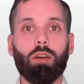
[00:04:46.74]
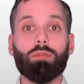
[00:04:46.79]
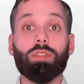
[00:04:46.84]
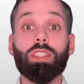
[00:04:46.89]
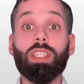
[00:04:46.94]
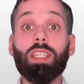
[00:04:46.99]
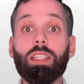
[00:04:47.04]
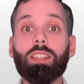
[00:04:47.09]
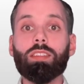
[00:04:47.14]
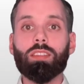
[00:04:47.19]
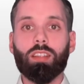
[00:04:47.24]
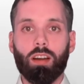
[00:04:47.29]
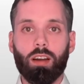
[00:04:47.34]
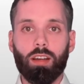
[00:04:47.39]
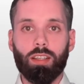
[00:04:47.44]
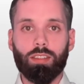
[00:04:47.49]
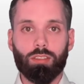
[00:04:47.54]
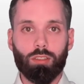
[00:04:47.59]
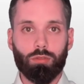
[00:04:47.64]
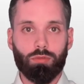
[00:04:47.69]
these
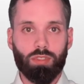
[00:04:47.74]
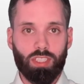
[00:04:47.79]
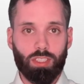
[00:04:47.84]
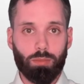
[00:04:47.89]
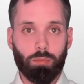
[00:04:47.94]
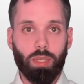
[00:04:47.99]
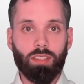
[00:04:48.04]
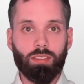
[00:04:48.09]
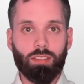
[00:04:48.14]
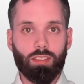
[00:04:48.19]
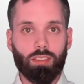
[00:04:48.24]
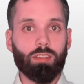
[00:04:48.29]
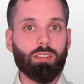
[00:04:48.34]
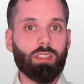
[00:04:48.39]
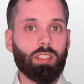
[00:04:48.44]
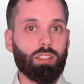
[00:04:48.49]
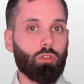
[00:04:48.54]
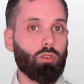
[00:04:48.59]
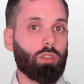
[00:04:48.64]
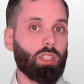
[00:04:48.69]
kinds of expenses
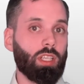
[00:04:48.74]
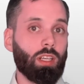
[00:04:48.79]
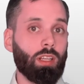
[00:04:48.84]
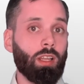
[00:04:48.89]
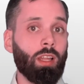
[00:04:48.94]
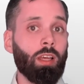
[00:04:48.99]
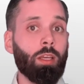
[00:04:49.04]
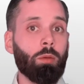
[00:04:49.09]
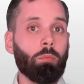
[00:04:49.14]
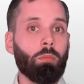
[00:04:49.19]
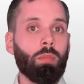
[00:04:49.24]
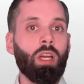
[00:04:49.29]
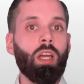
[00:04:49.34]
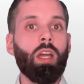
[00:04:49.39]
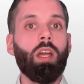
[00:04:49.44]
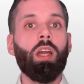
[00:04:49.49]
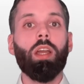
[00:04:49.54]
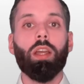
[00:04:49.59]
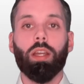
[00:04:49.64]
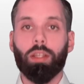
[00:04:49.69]
that you can claim
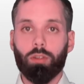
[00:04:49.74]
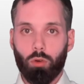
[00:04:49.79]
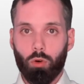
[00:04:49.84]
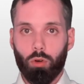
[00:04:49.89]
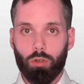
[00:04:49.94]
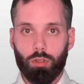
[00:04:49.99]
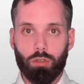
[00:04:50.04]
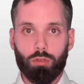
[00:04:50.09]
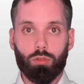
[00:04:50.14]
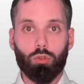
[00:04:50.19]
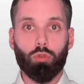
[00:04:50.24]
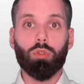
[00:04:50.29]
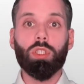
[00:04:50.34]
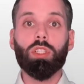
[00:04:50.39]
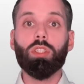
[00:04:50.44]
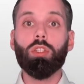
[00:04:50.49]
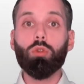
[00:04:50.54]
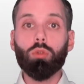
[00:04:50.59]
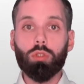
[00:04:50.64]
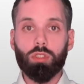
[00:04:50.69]
in order to
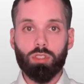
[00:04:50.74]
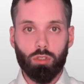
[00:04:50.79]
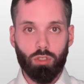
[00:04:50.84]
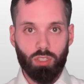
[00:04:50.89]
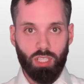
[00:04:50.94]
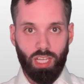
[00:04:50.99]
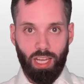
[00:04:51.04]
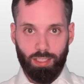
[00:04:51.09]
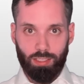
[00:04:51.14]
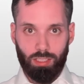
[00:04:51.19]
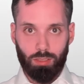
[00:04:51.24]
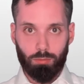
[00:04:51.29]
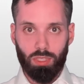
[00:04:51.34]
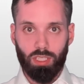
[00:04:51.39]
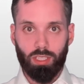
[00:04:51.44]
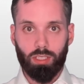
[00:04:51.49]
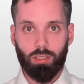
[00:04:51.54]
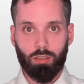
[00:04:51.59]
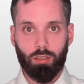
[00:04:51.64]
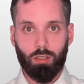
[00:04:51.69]
reduce your taxable
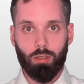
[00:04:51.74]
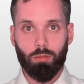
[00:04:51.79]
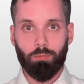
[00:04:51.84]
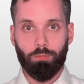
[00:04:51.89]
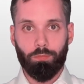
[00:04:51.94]
income.